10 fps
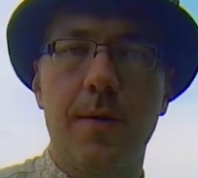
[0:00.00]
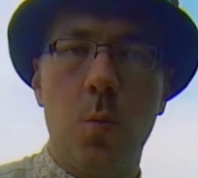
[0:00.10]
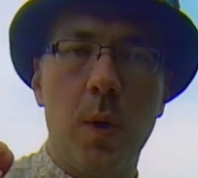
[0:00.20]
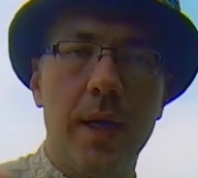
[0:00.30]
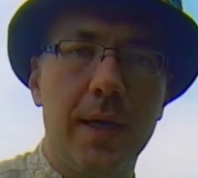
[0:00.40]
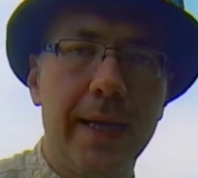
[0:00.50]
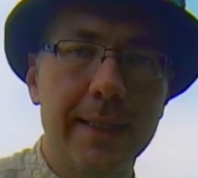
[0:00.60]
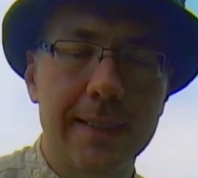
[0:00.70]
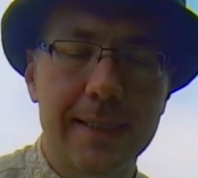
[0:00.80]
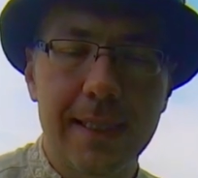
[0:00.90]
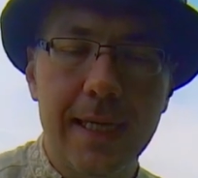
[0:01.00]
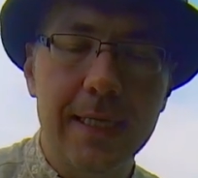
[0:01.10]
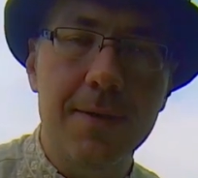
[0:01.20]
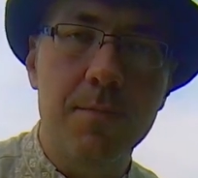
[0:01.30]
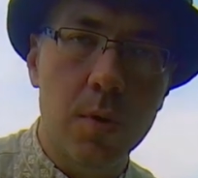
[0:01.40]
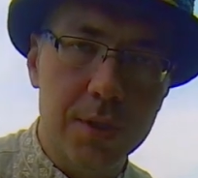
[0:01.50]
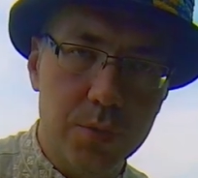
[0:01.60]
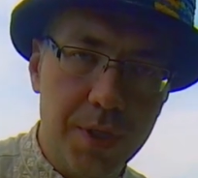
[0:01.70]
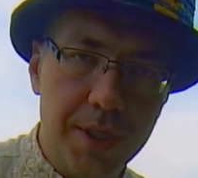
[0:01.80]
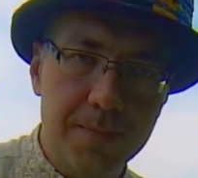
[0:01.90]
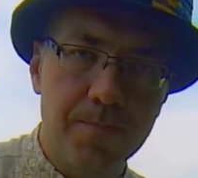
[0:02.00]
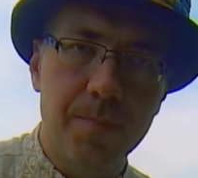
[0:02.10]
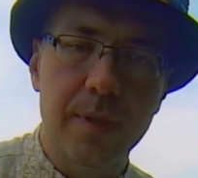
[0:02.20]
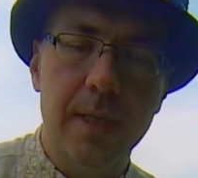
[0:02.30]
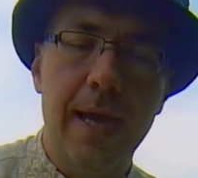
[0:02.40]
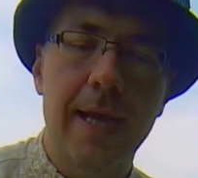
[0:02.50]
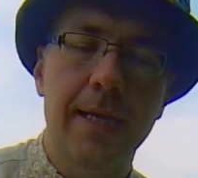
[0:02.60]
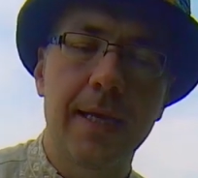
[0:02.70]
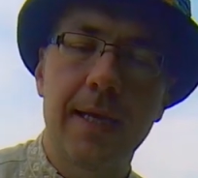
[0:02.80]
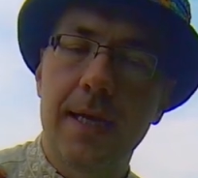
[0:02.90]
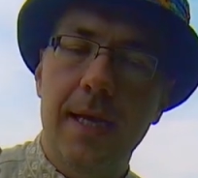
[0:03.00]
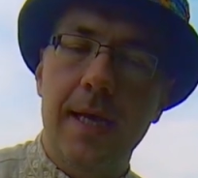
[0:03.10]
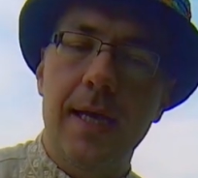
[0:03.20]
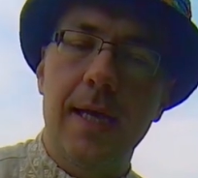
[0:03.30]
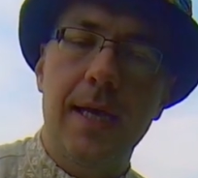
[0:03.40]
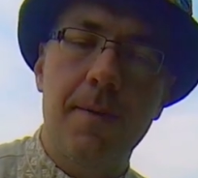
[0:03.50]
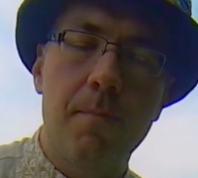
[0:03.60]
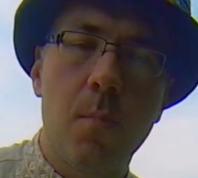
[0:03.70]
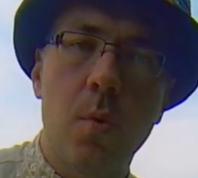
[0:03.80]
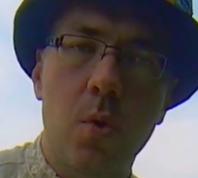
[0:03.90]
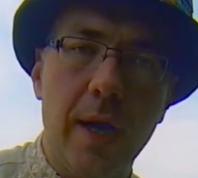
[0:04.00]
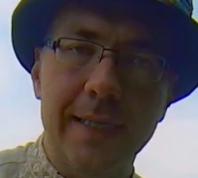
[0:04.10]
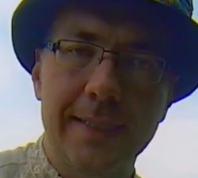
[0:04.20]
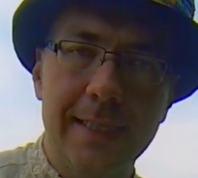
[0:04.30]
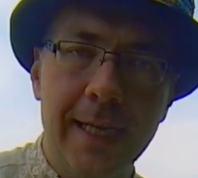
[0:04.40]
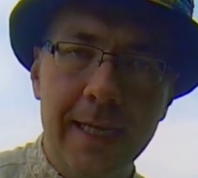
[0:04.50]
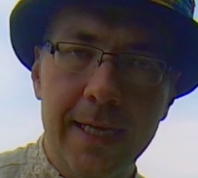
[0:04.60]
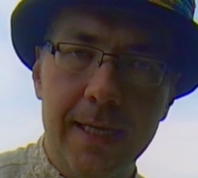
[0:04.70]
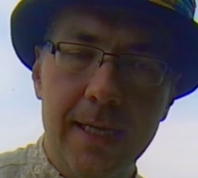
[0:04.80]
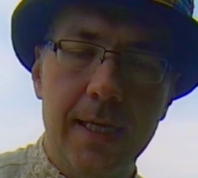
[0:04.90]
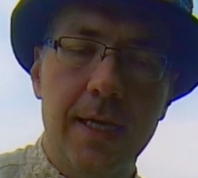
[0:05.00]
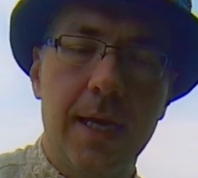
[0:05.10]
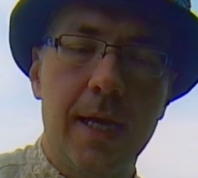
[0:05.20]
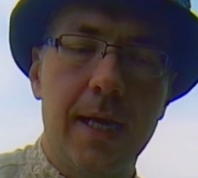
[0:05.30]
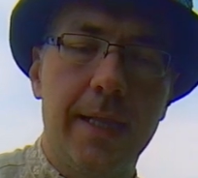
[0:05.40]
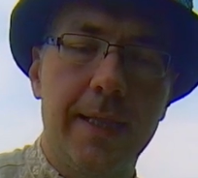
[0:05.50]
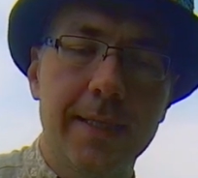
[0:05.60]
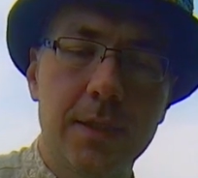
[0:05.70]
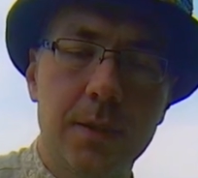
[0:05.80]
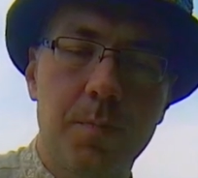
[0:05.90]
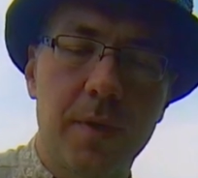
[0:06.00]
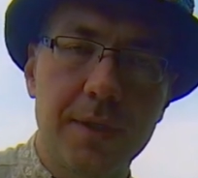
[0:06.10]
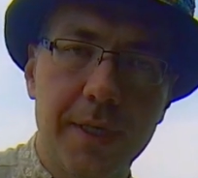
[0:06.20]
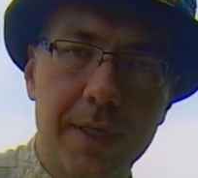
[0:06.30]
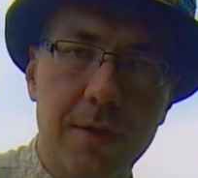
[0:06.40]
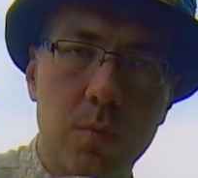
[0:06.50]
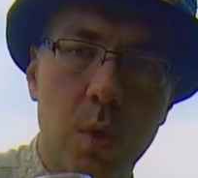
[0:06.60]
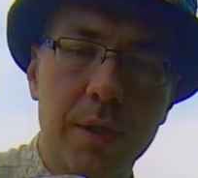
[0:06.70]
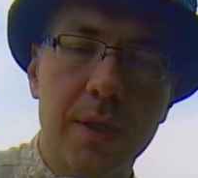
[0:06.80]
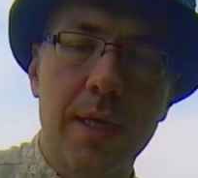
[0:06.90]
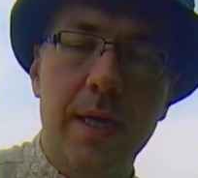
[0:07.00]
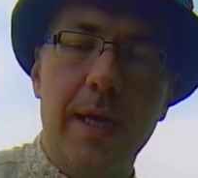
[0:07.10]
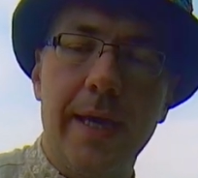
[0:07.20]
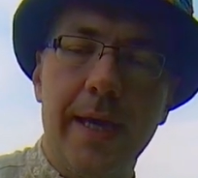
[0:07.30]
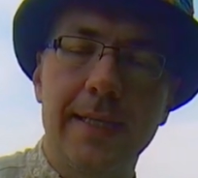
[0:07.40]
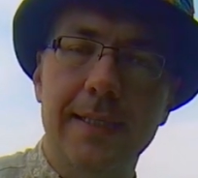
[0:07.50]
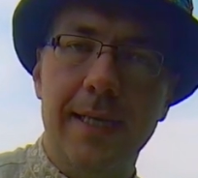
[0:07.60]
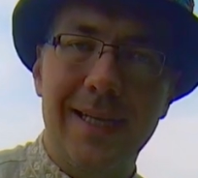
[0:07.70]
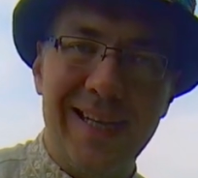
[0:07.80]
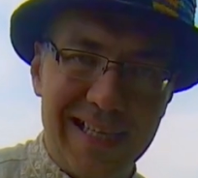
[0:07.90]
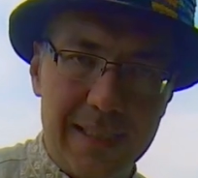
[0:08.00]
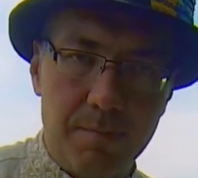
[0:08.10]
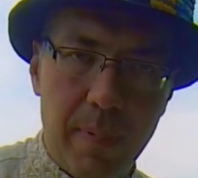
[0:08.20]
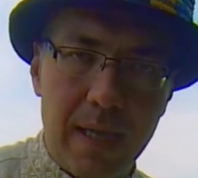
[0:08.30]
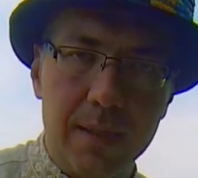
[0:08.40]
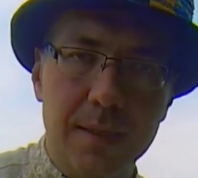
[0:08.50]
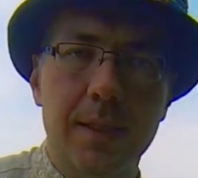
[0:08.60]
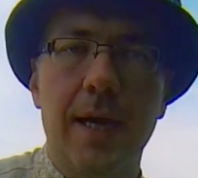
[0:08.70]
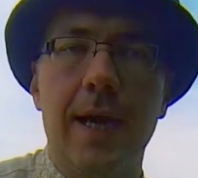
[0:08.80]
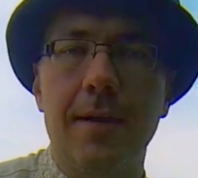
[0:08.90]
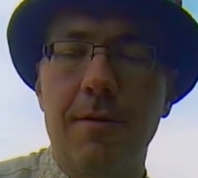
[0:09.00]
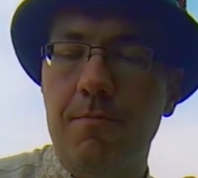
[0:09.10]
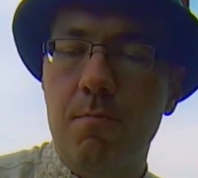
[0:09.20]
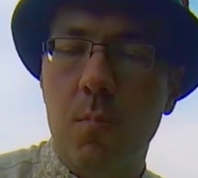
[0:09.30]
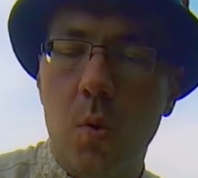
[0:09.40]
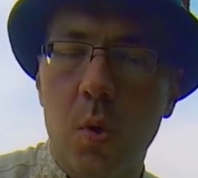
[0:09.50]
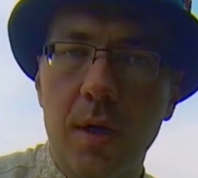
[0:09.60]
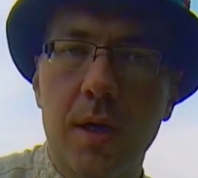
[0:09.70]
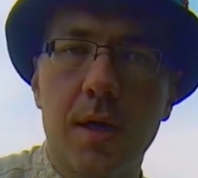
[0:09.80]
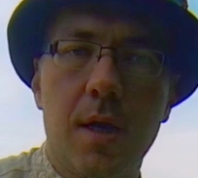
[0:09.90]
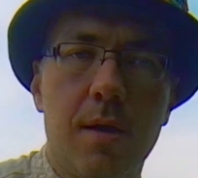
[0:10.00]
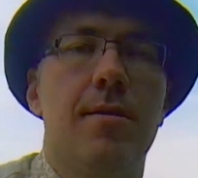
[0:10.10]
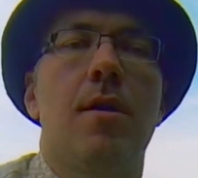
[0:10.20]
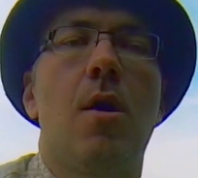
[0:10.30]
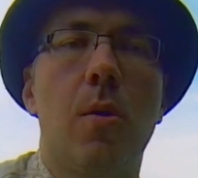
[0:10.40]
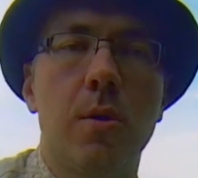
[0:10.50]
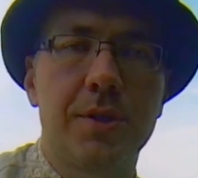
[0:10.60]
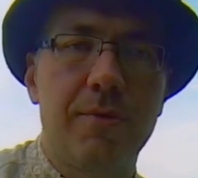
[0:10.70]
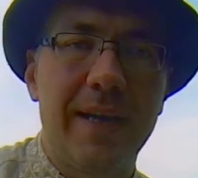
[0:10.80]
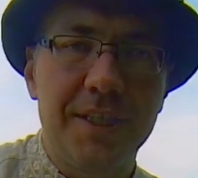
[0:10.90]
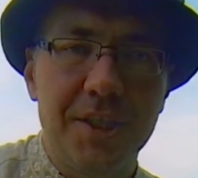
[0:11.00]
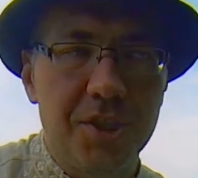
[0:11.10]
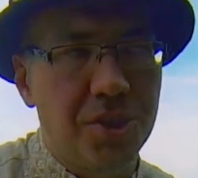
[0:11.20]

when it's slightly more sweet and more acidic. This particular one is less balanced and more horseradish.